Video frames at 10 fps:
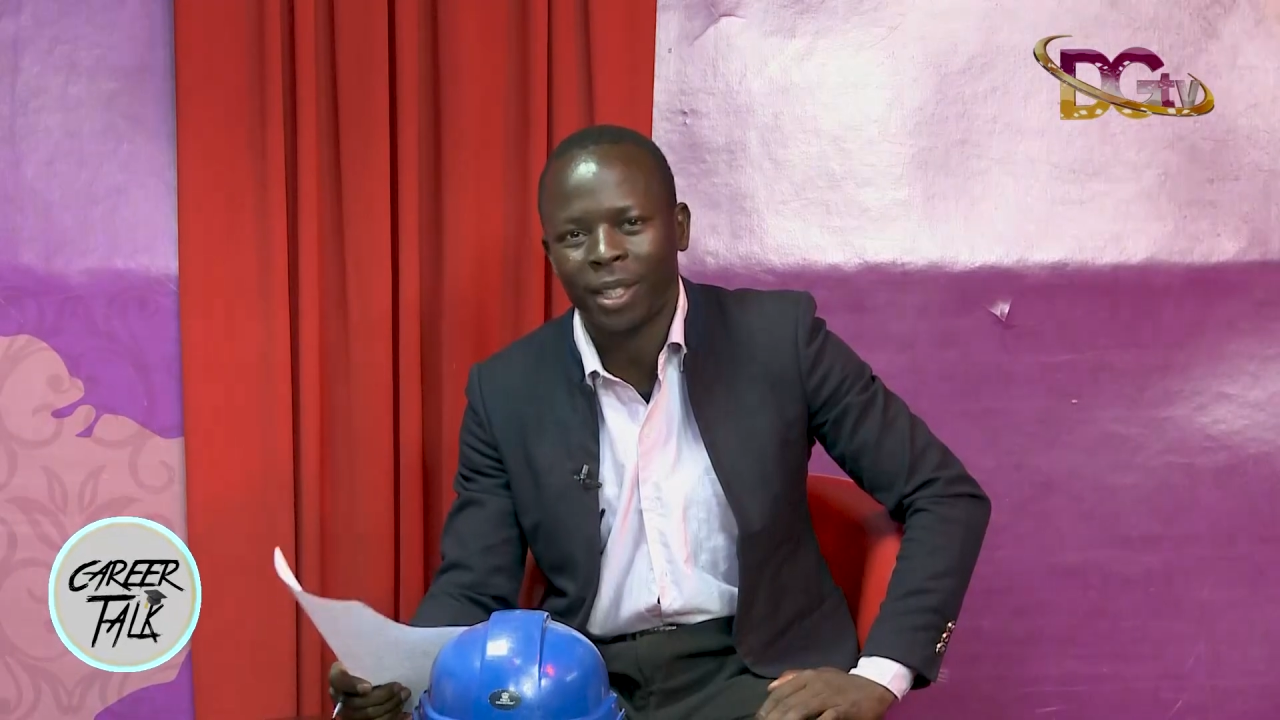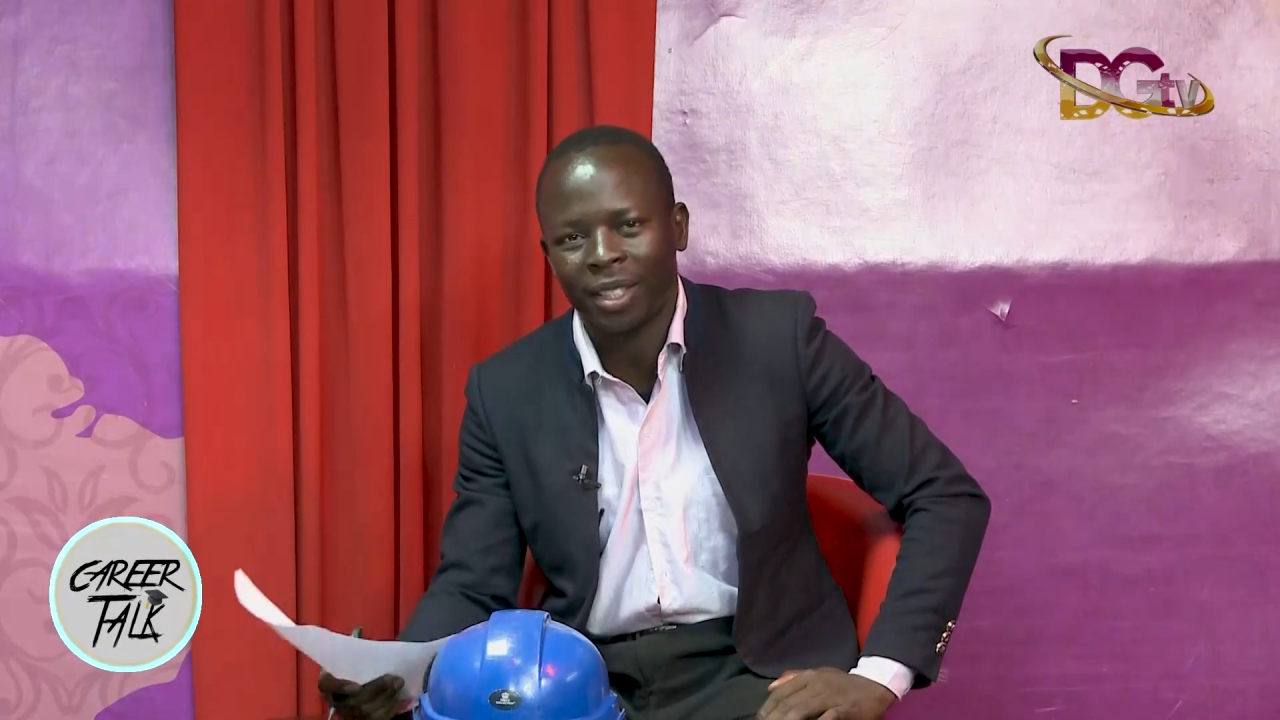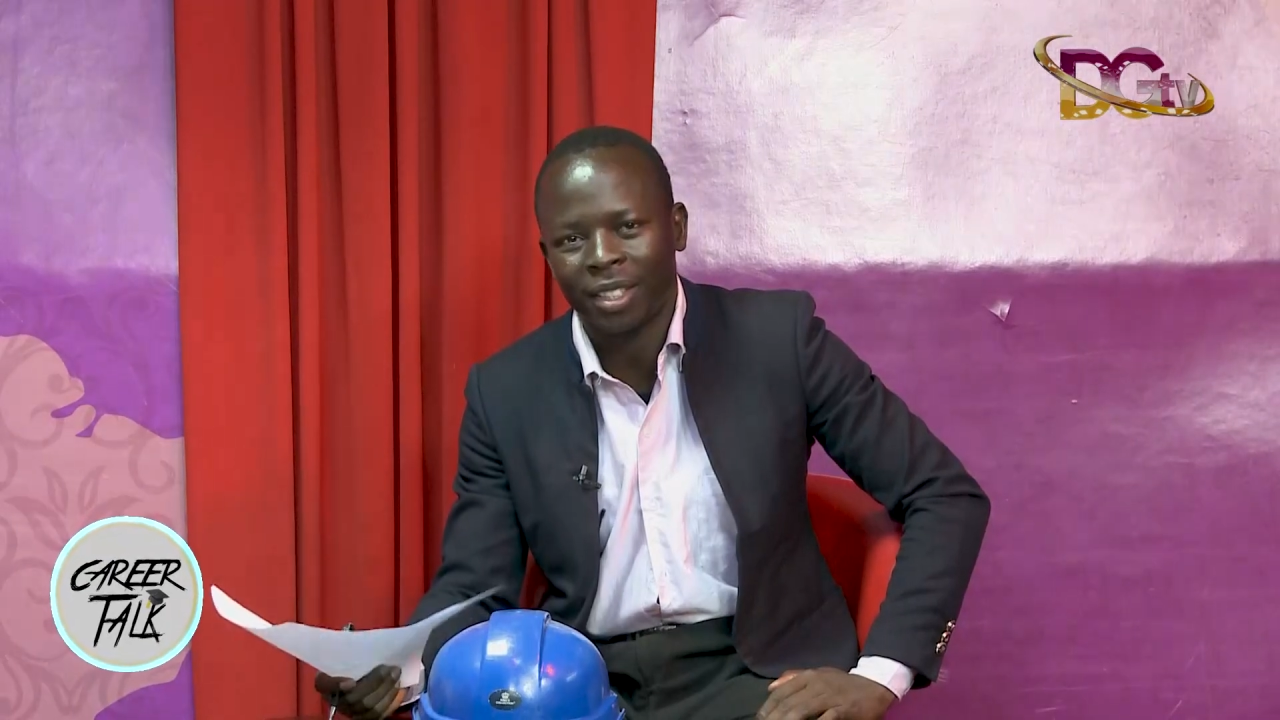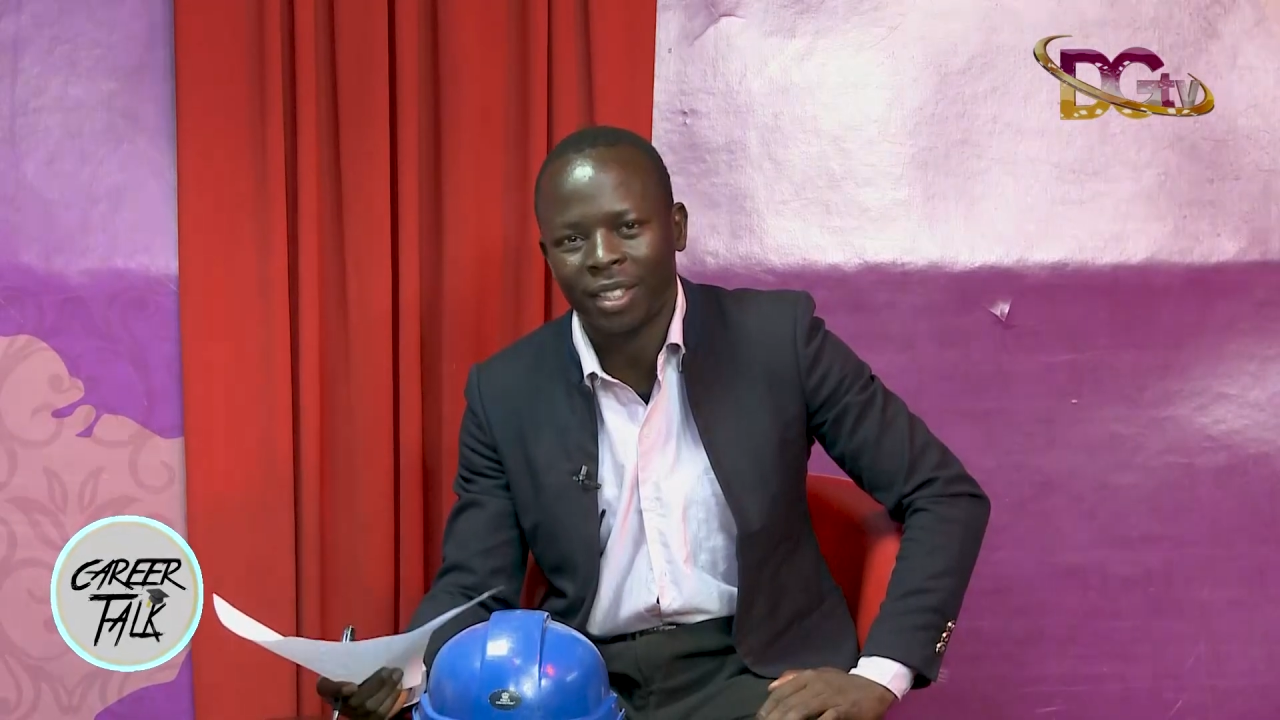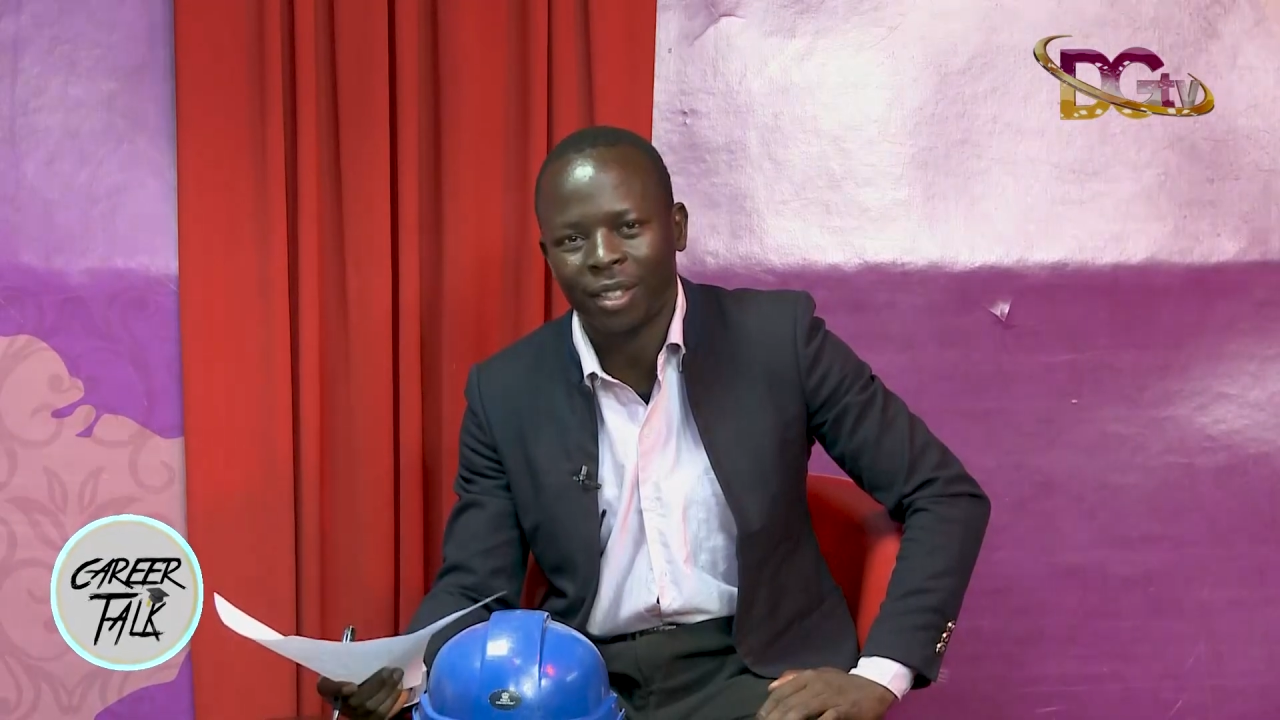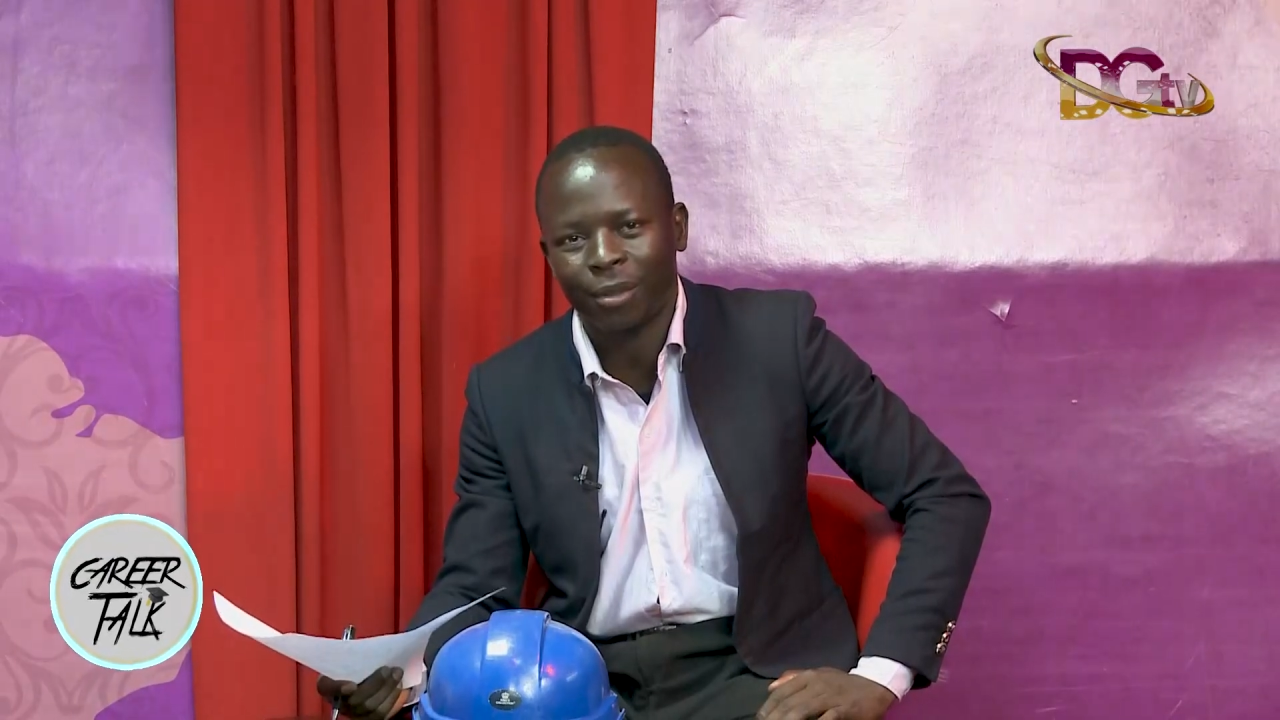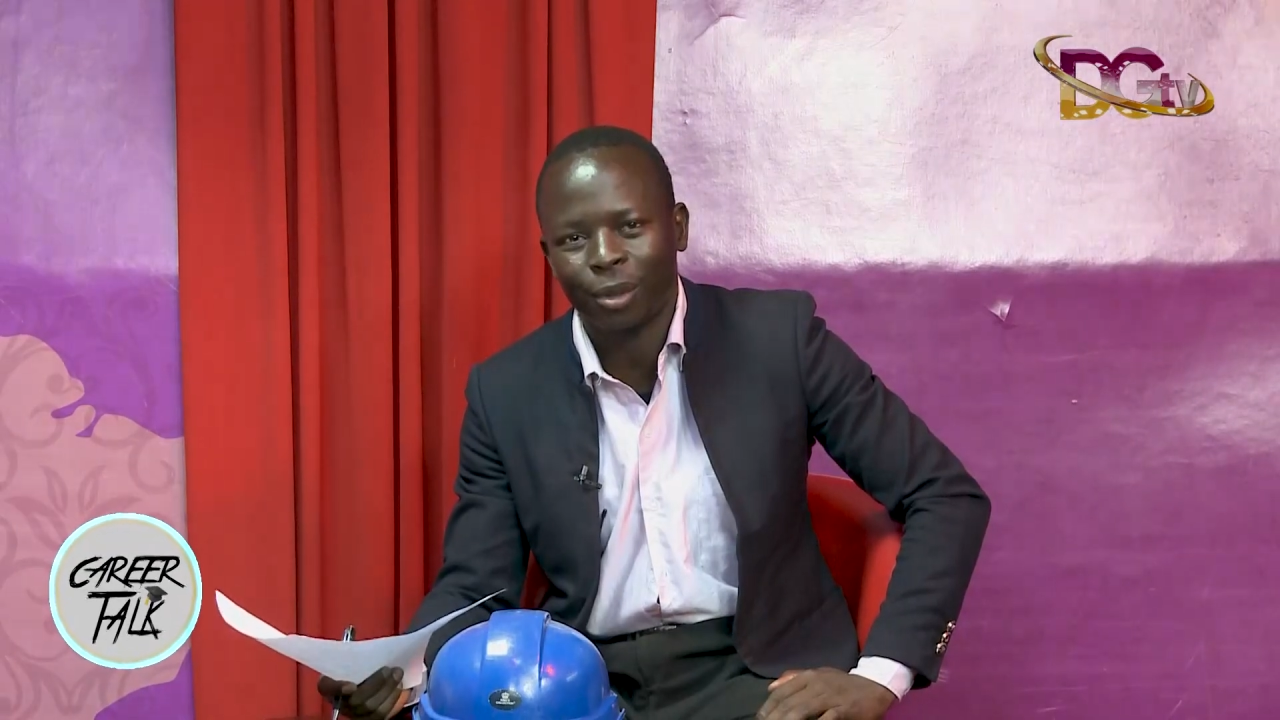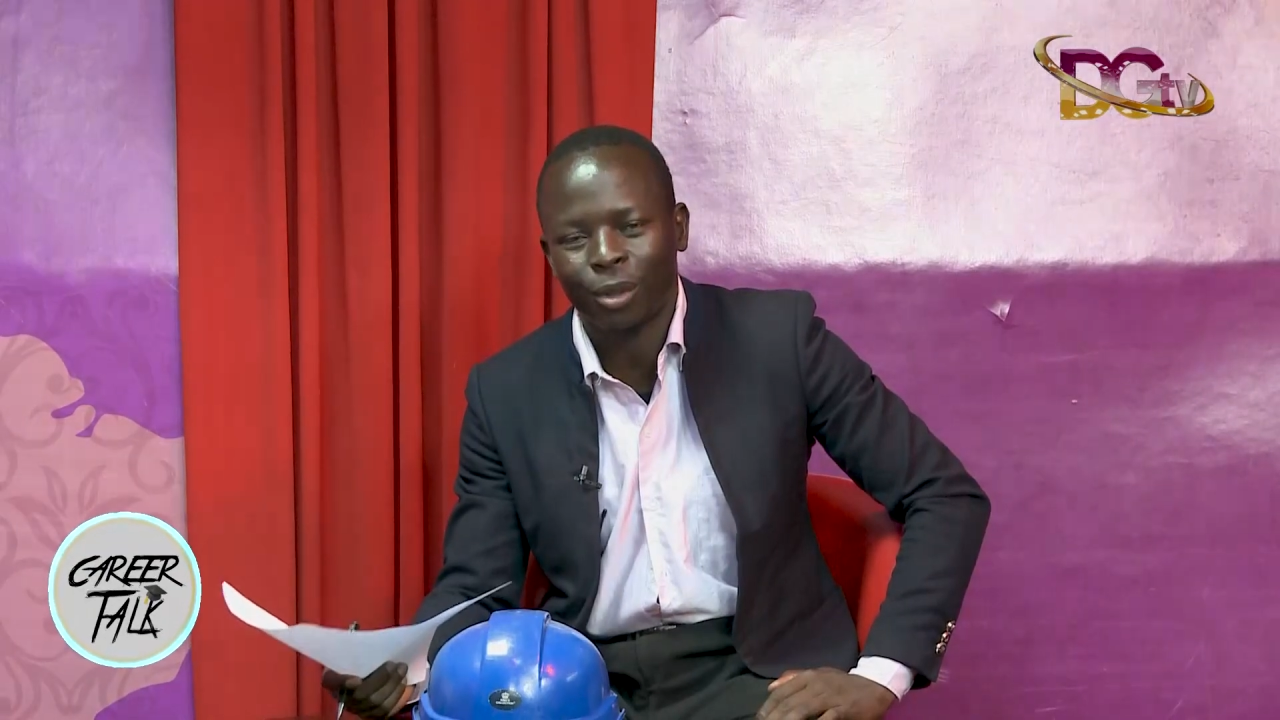DGTV,